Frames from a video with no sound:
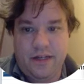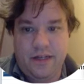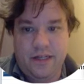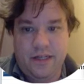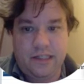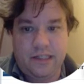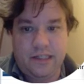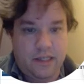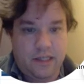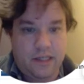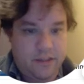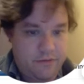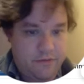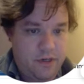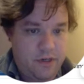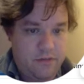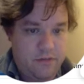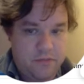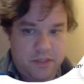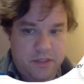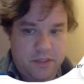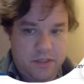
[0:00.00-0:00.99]
It's the ace of
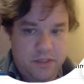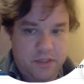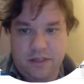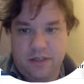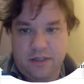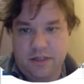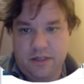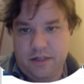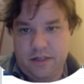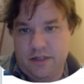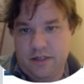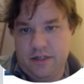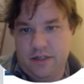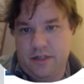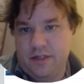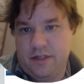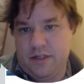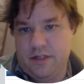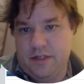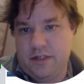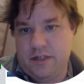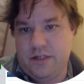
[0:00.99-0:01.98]
clubs.
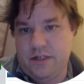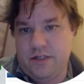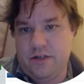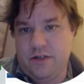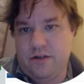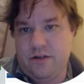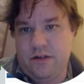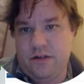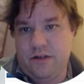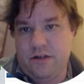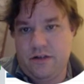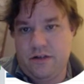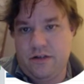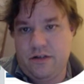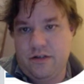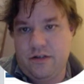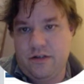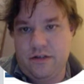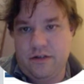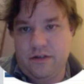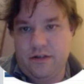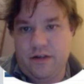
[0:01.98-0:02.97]
So
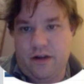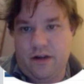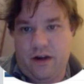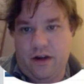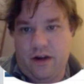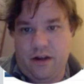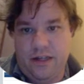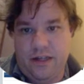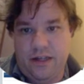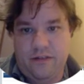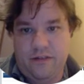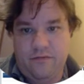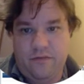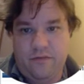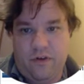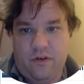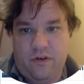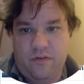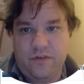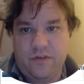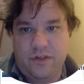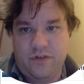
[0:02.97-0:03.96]
all it
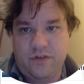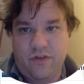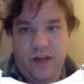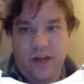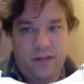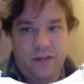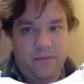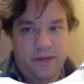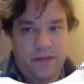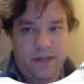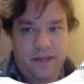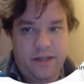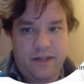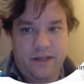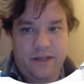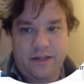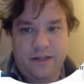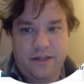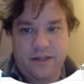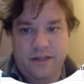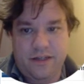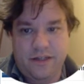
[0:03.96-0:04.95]
involves, the right play
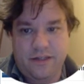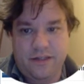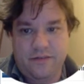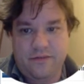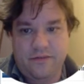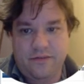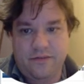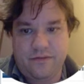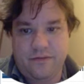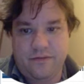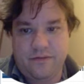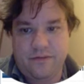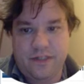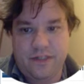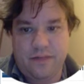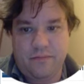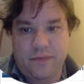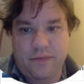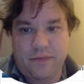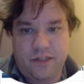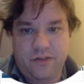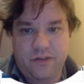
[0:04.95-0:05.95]
is
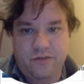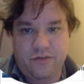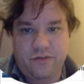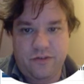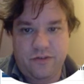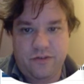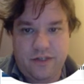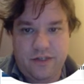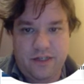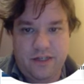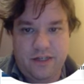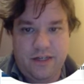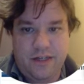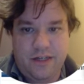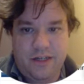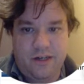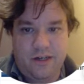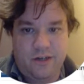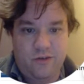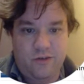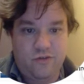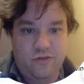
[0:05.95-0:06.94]
simply to
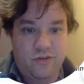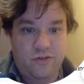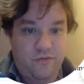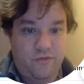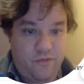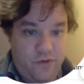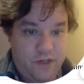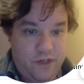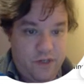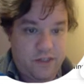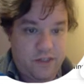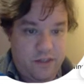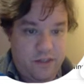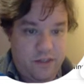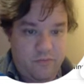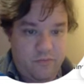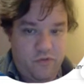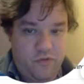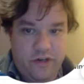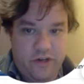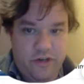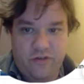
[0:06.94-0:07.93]
lose the first
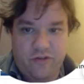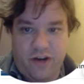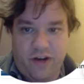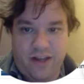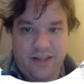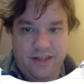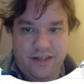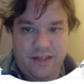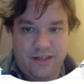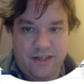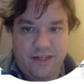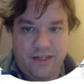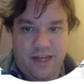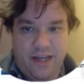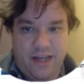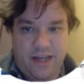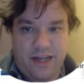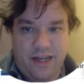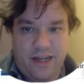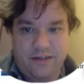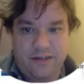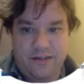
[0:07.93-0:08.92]
club trick rather than the
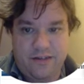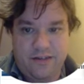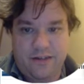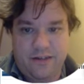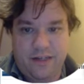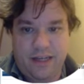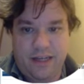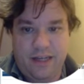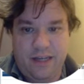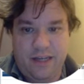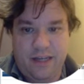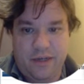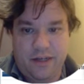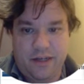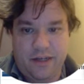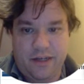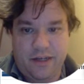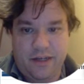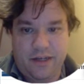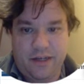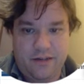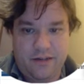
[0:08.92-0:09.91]
second,
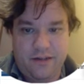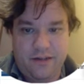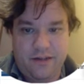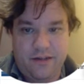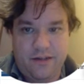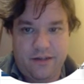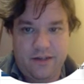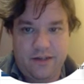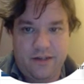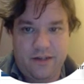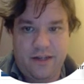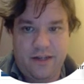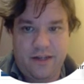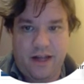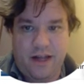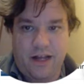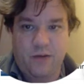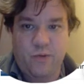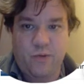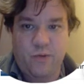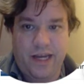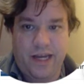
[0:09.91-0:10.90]
keeping
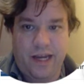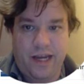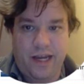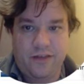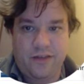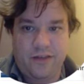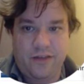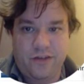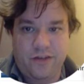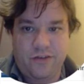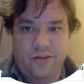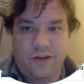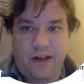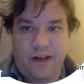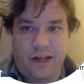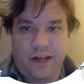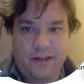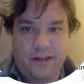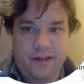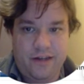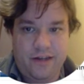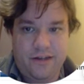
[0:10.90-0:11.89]
a quick entry to
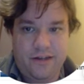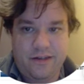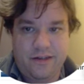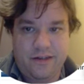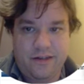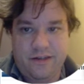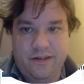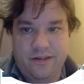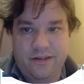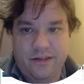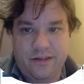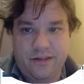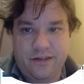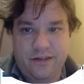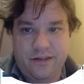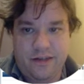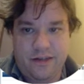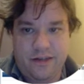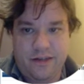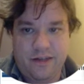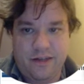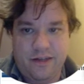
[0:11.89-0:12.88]
hand
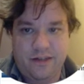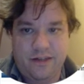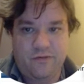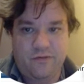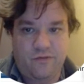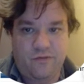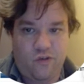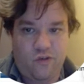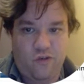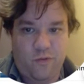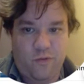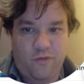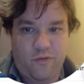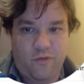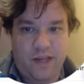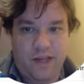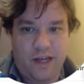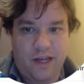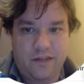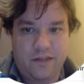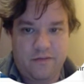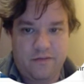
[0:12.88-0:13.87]
in the form of
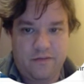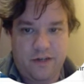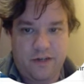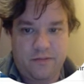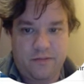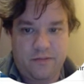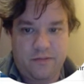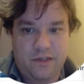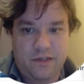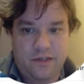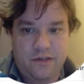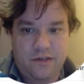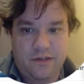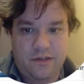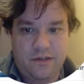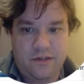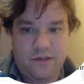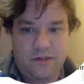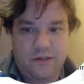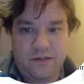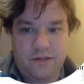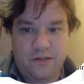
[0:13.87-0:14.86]
the ace of clubs.
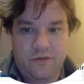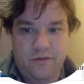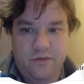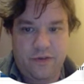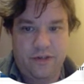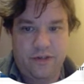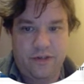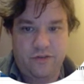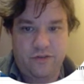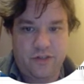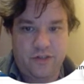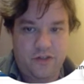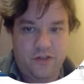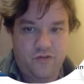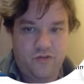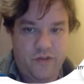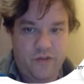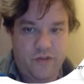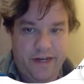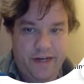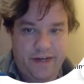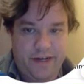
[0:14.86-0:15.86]
We lose this
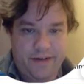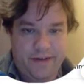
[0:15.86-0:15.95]
trick,